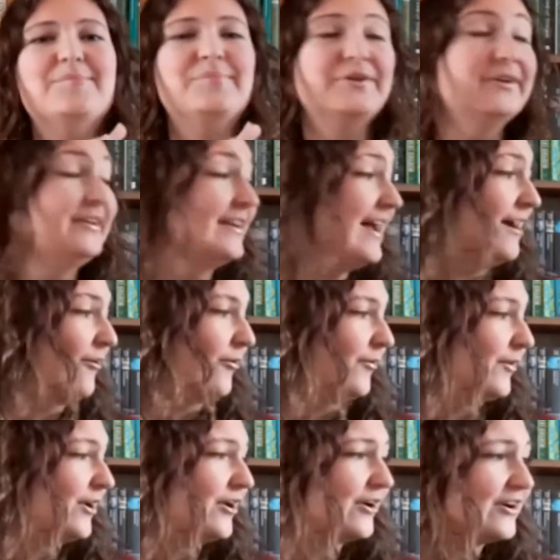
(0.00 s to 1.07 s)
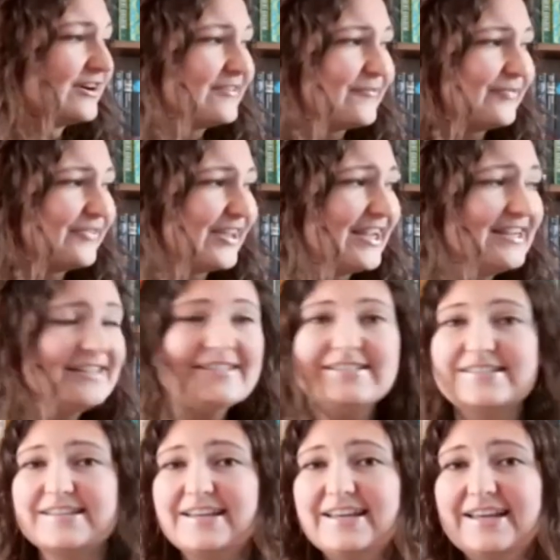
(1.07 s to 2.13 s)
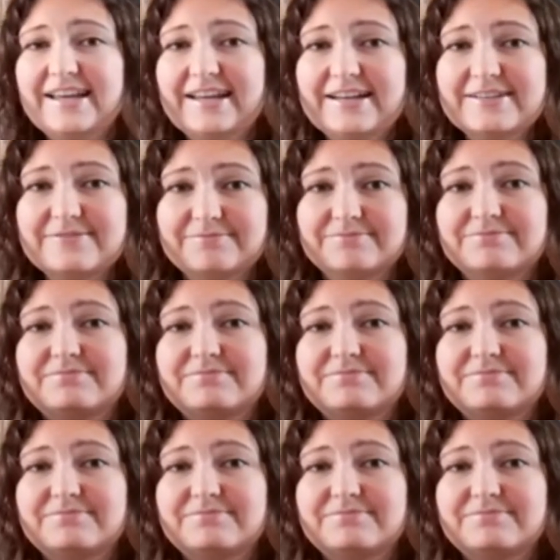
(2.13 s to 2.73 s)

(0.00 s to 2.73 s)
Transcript: But now, our taste in